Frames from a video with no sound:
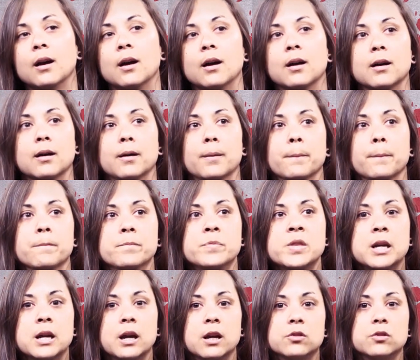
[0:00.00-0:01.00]

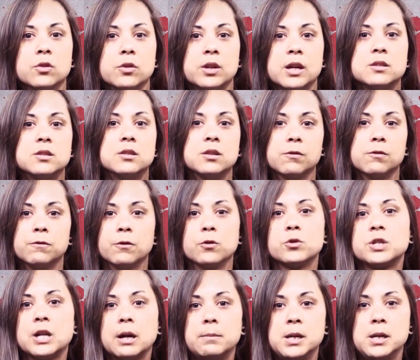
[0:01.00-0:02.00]
And so that's the
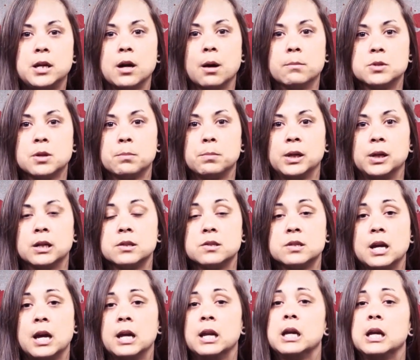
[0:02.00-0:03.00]
first time he comes up against
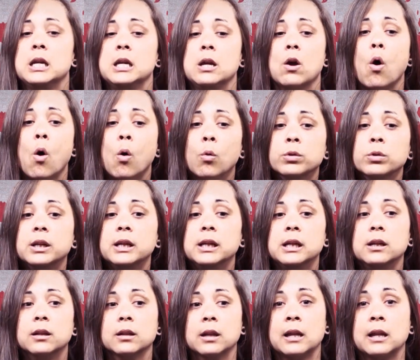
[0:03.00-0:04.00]
it. And he
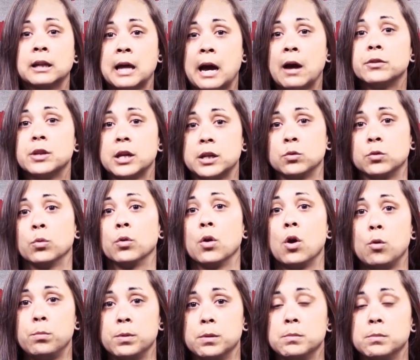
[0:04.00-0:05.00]
only allowed that door to
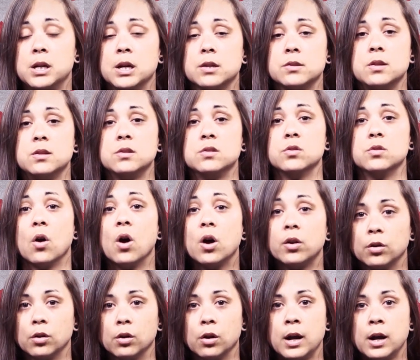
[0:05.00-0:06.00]
open because his
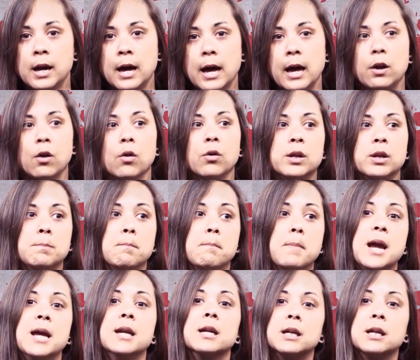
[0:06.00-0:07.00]
daughter had already
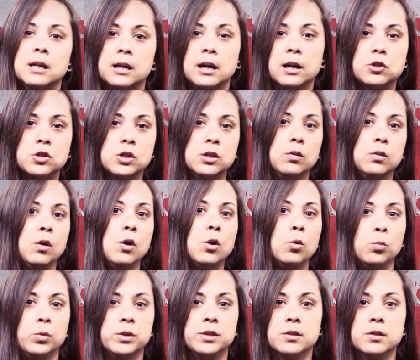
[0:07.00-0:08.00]
made a
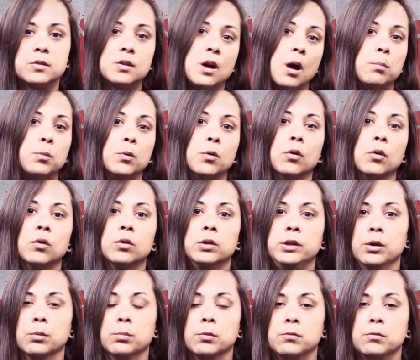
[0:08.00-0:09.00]
connection with this couple
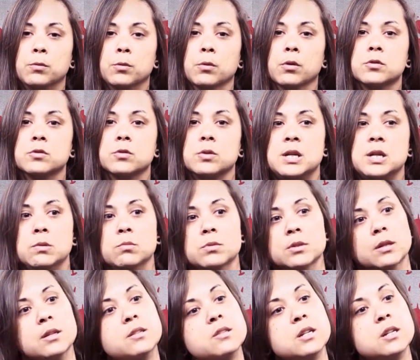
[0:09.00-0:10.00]
earlier before. So he
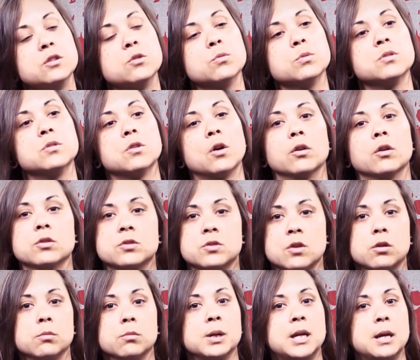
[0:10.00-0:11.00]
was listening to his
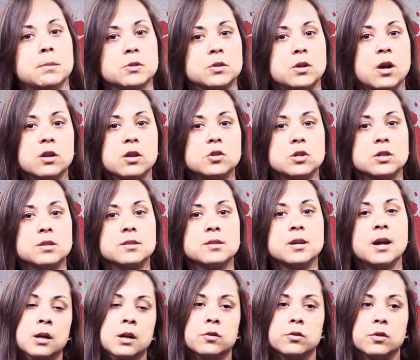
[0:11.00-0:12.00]
daughter became his conscience.
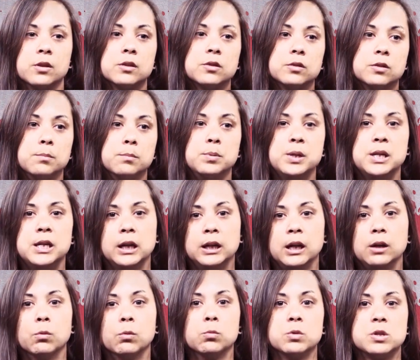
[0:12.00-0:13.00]
So that's the
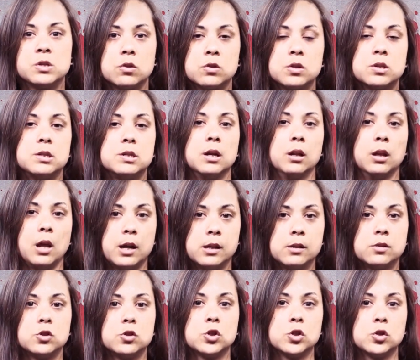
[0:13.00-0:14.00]
beginning when we start to see a lot of
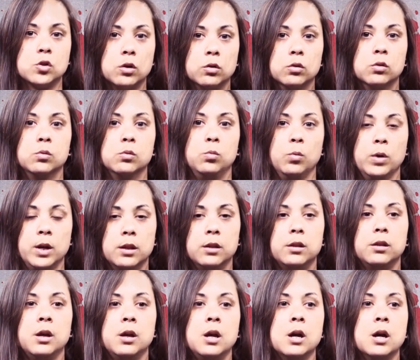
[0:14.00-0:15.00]
this struggle
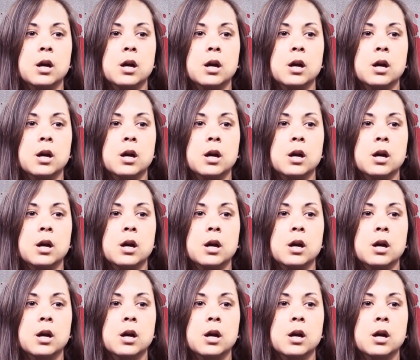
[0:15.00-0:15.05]
with